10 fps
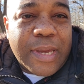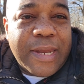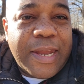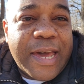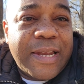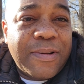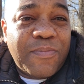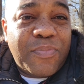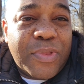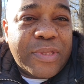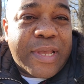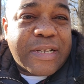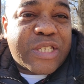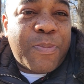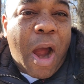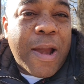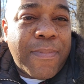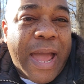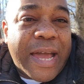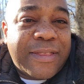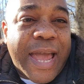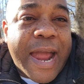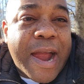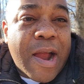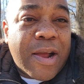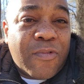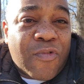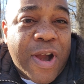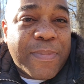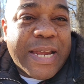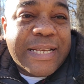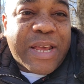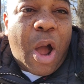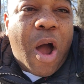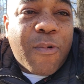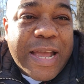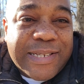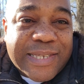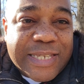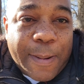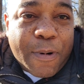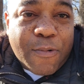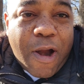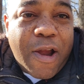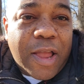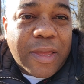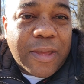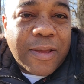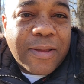And then the smart man, their remedies are always temporary